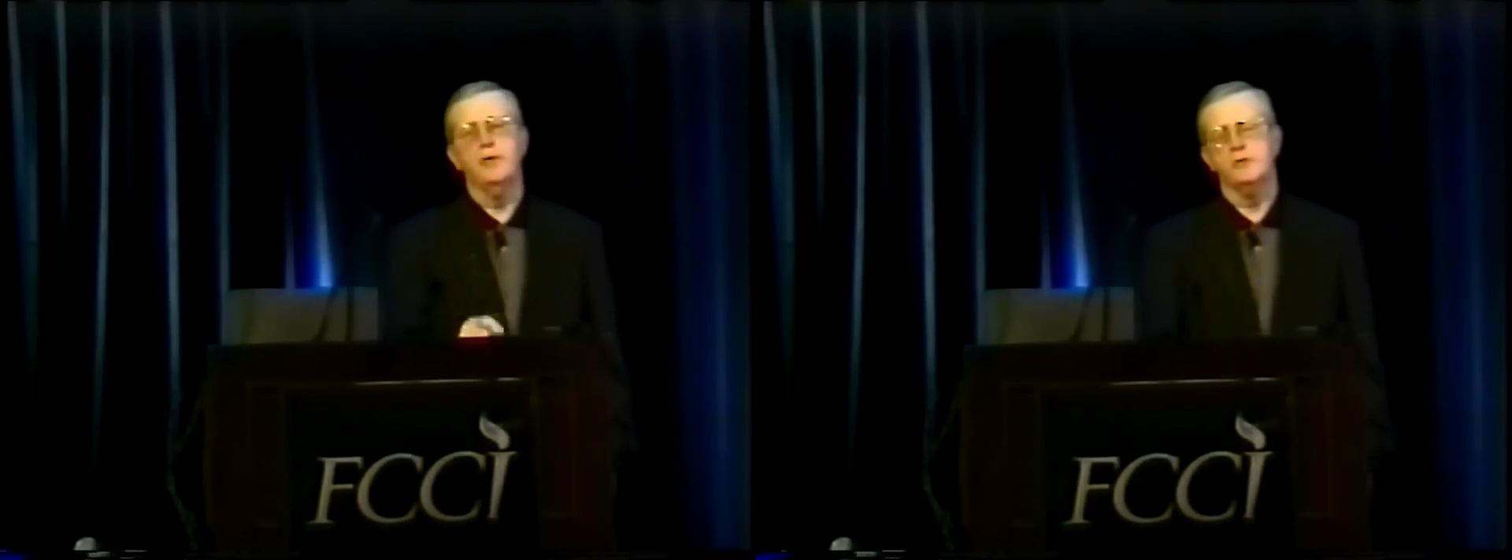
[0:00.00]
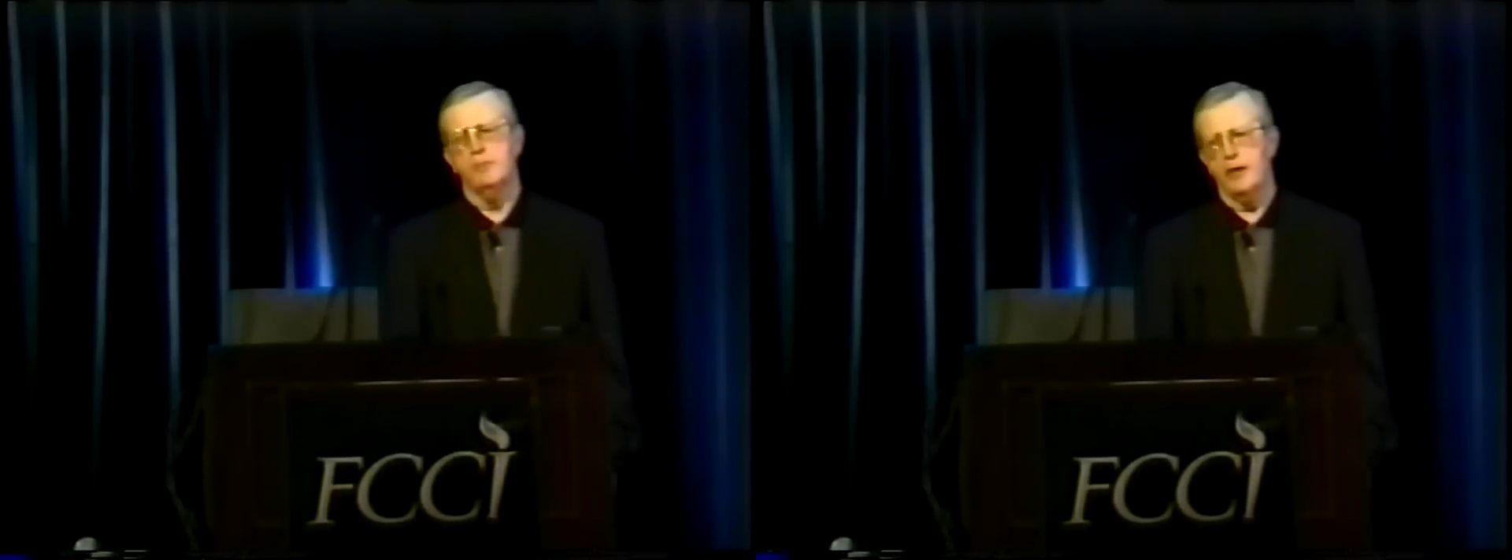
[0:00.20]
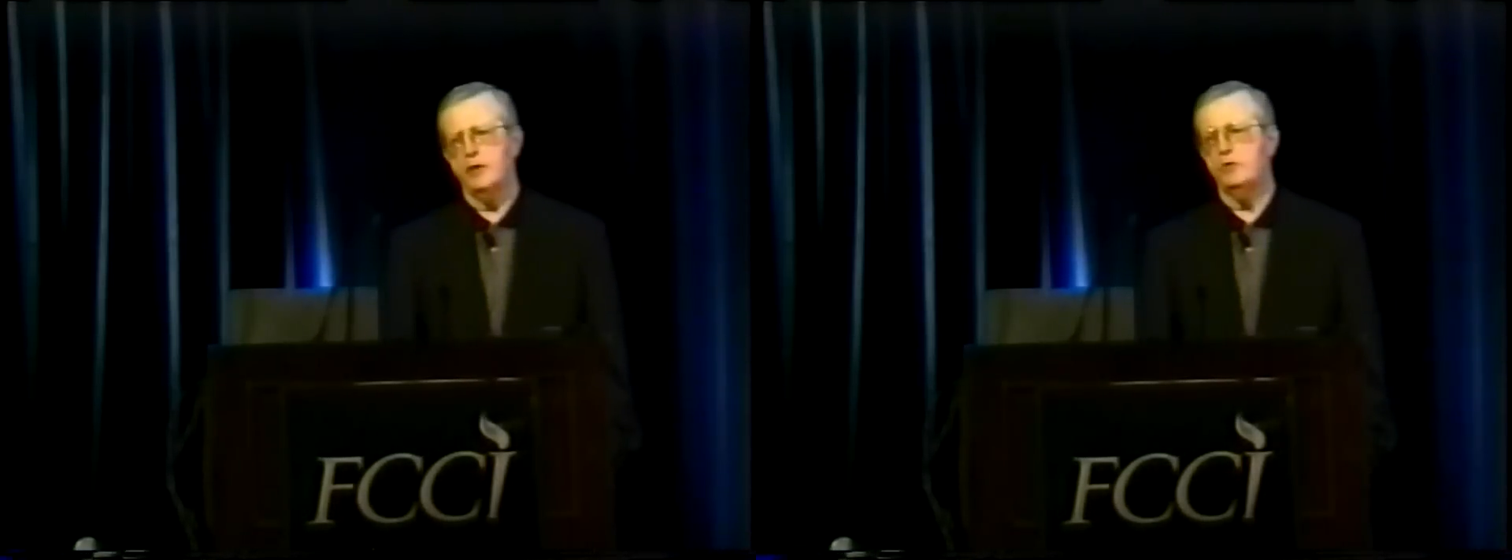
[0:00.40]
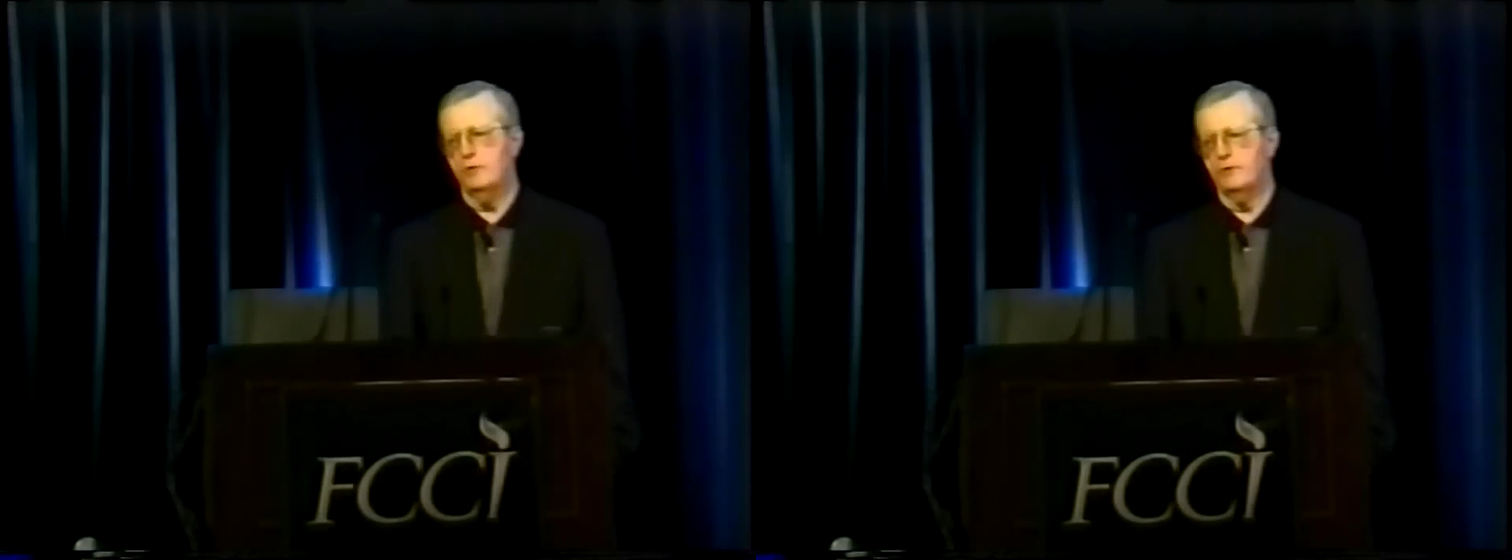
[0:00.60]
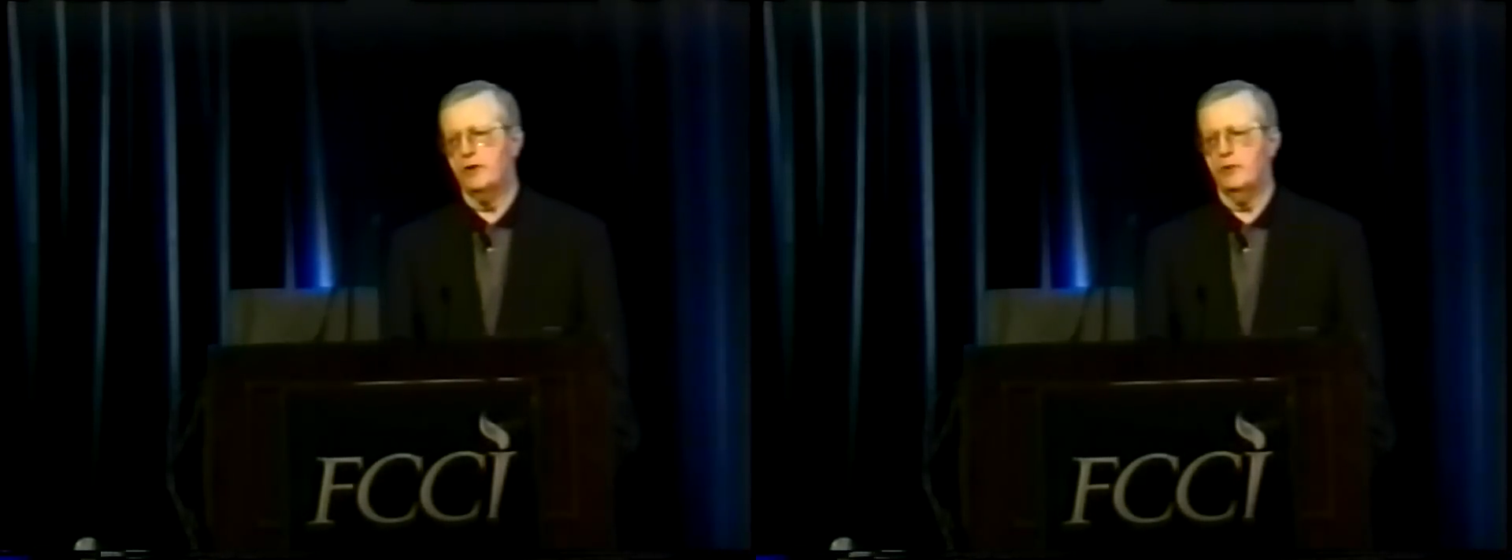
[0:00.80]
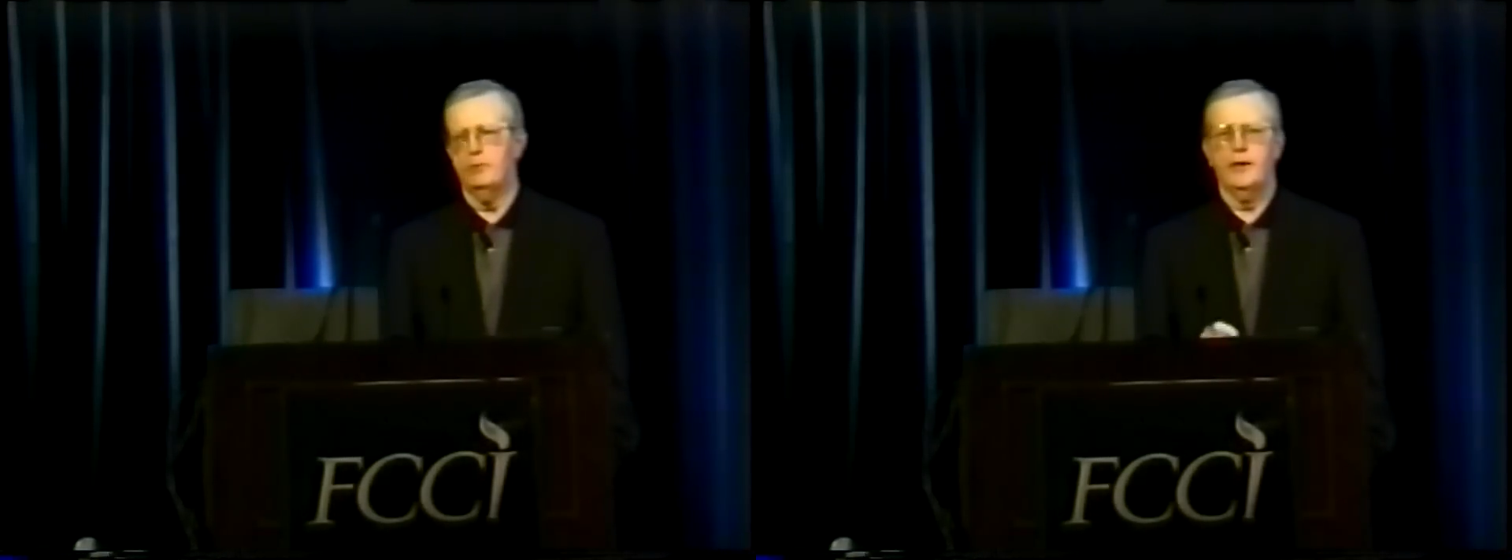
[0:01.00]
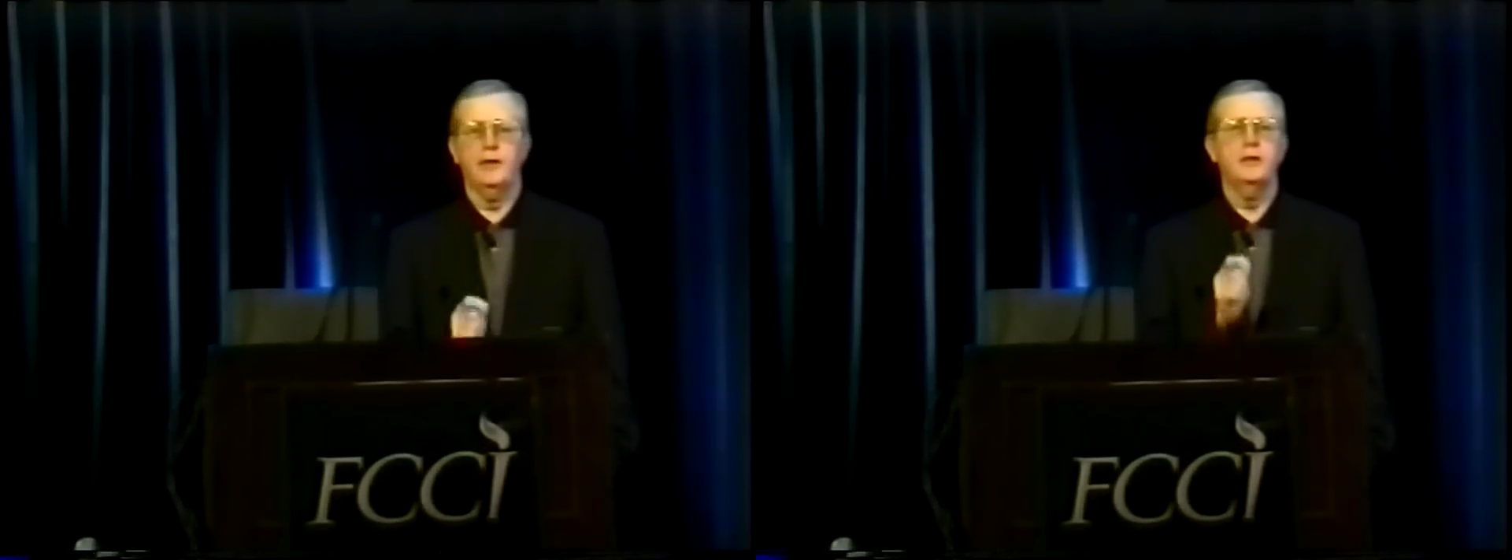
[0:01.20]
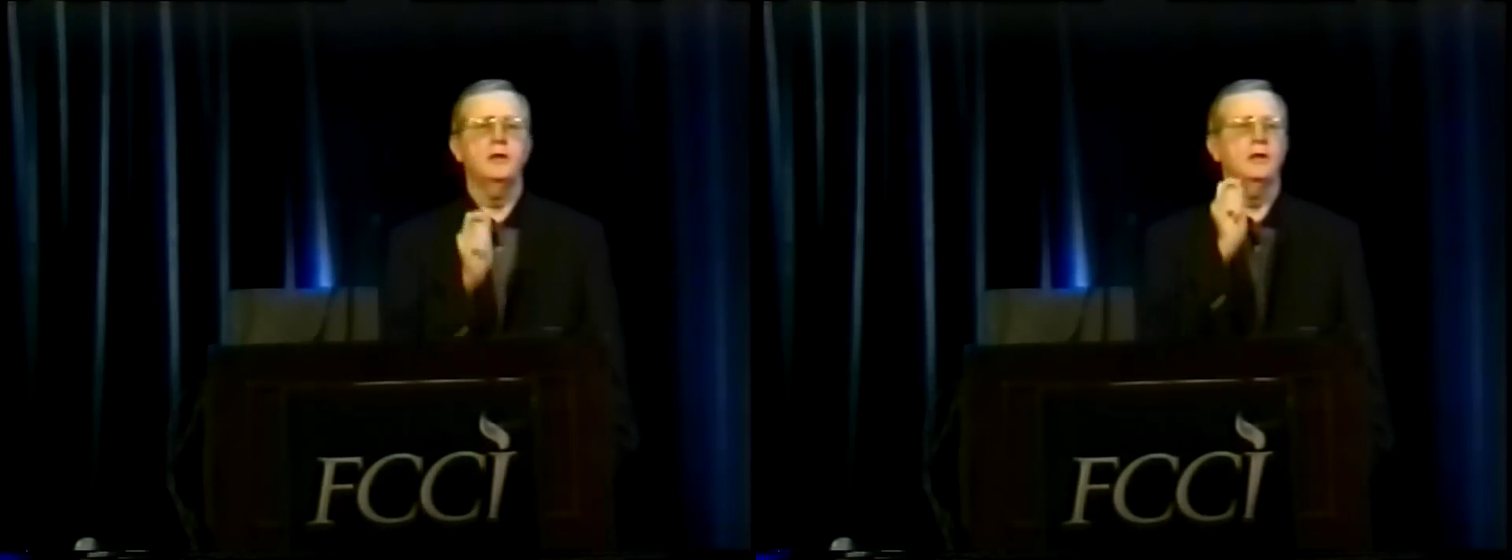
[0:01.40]
much money you have
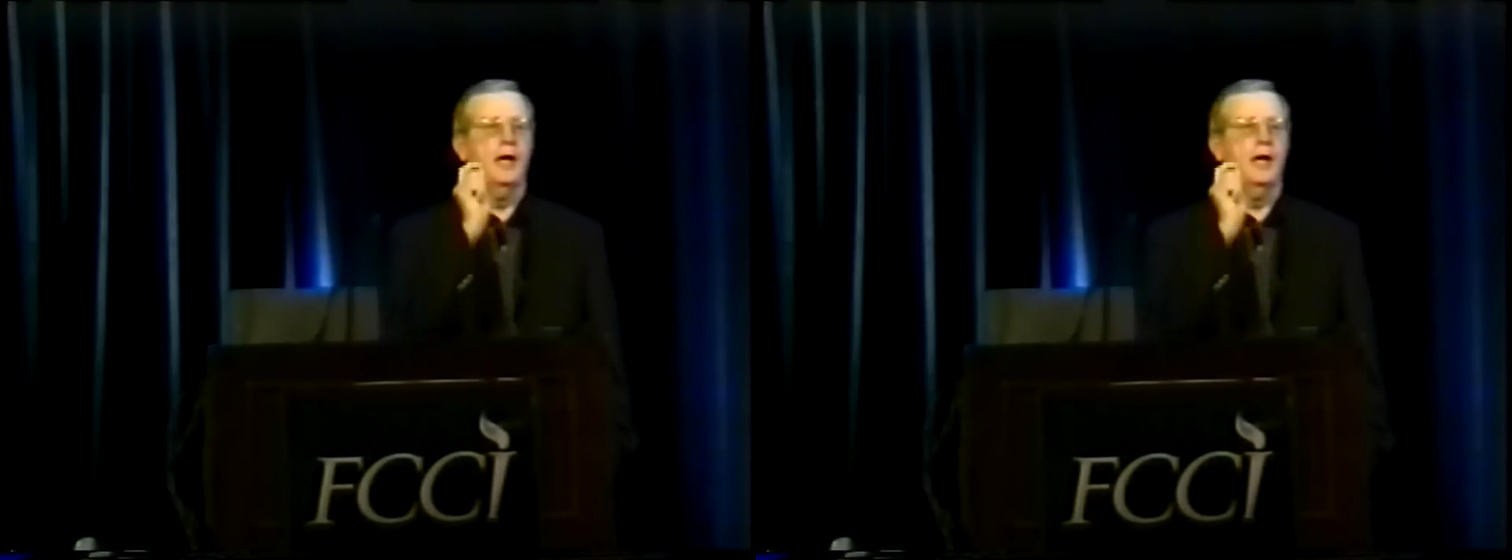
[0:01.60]
accumulated,